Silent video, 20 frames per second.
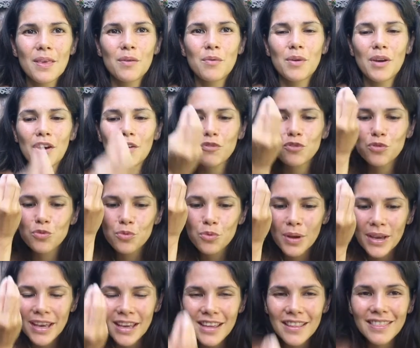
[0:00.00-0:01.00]
We have to
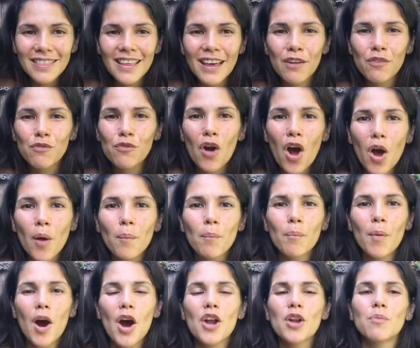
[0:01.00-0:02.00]
hit that rock
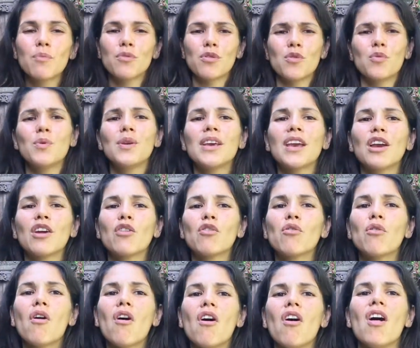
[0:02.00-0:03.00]
bottom so we can
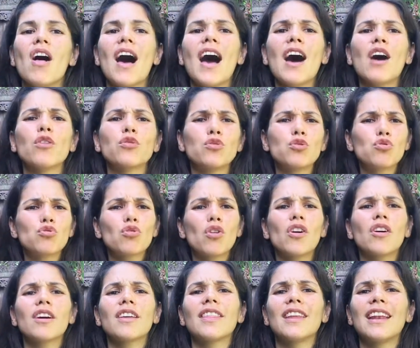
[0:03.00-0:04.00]
crawl out
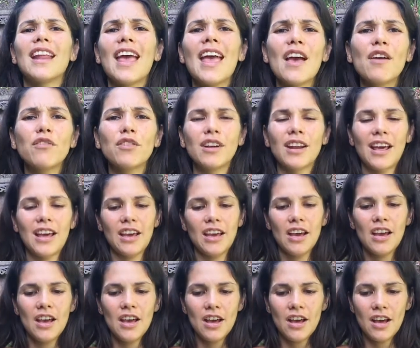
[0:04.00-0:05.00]
stronger than ever, like
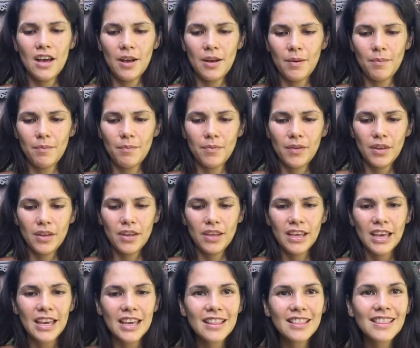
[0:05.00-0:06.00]

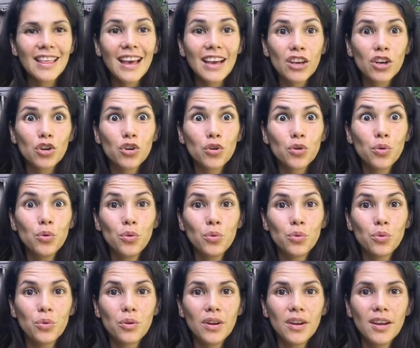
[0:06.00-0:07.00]
hit that
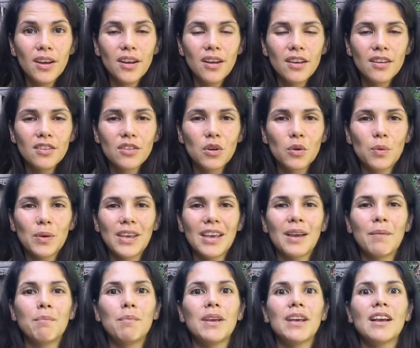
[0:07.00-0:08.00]
cocoon so we
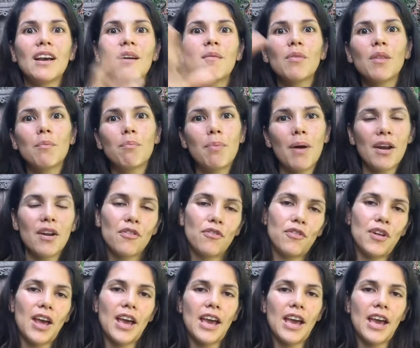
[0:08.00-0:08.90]
can become the butterfly